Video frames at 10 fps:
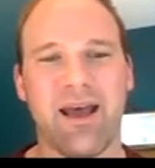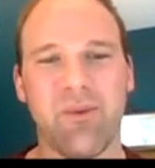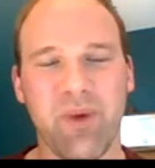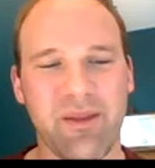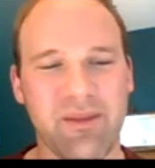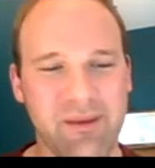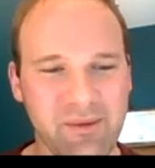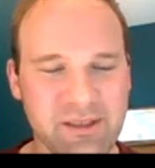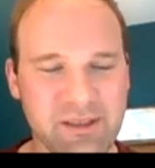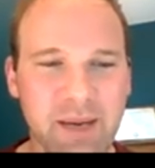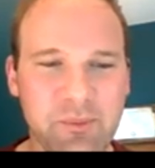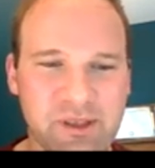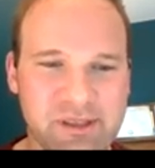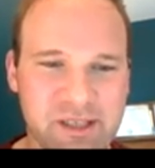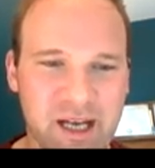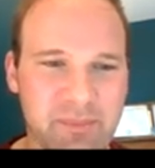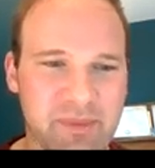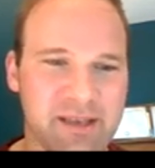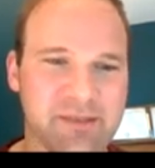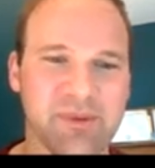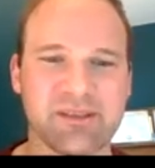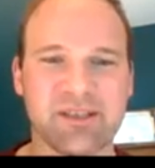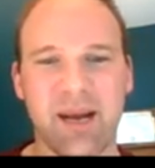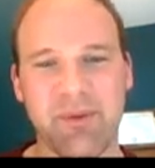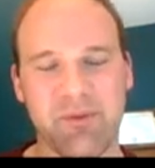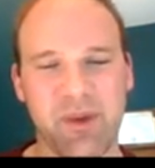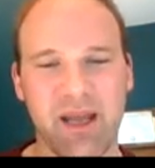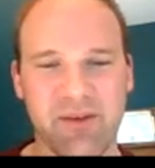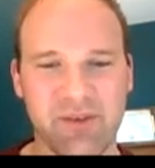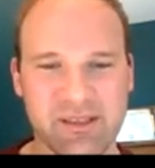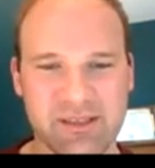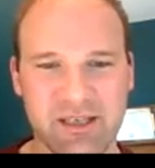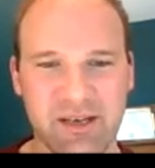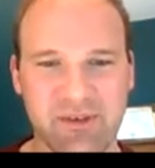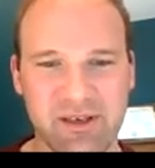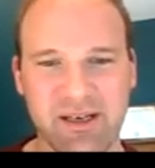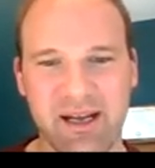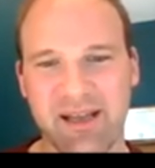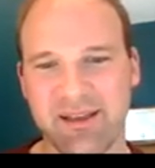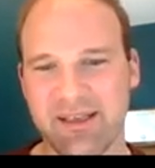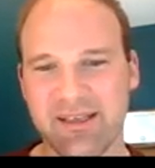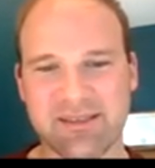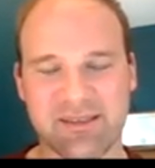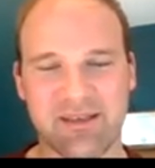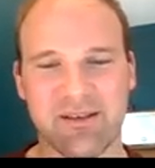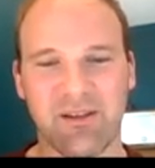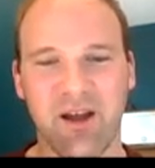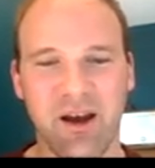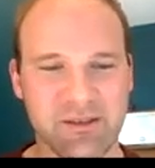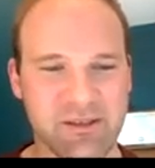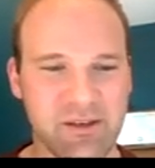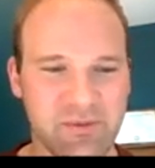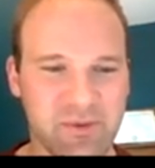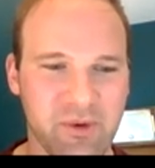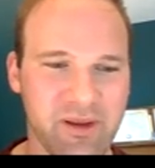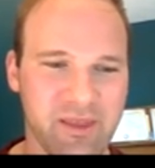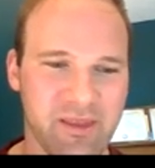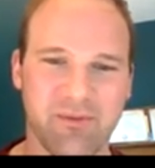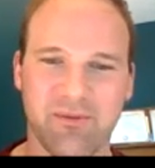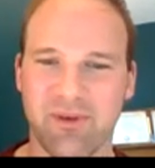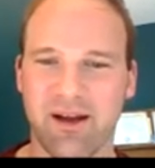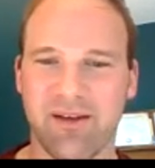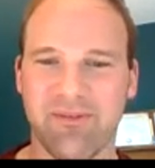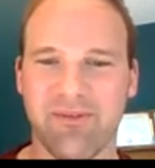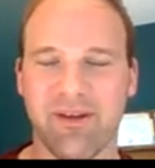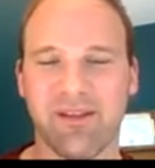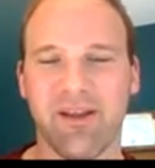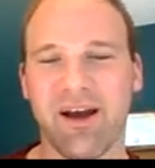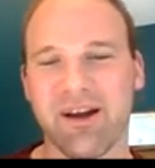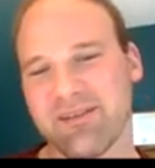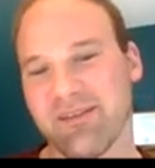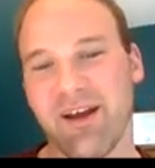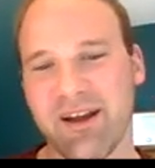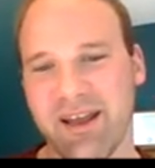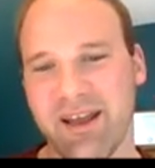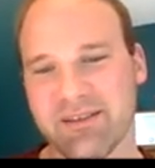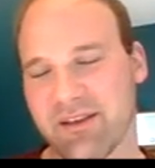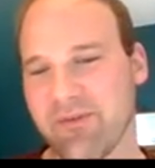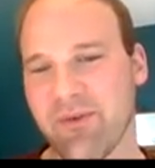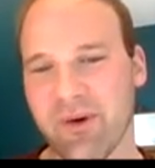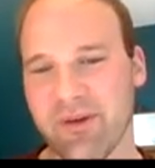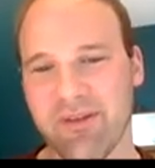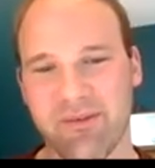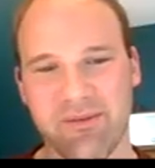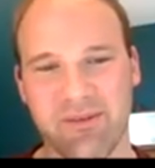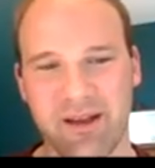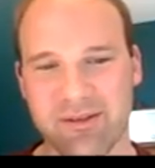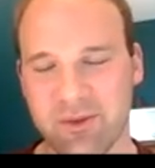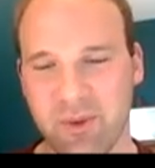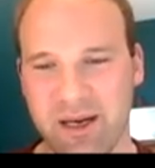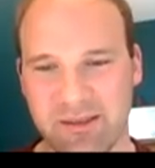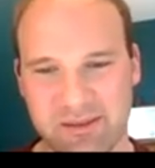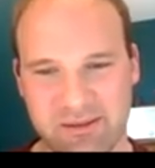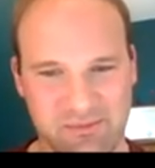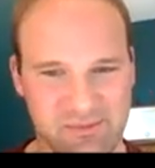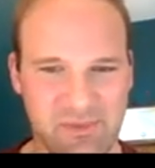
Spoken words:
And the only time we'll stop is if we ever discover at least log to the fourth of log n to the fourth squares.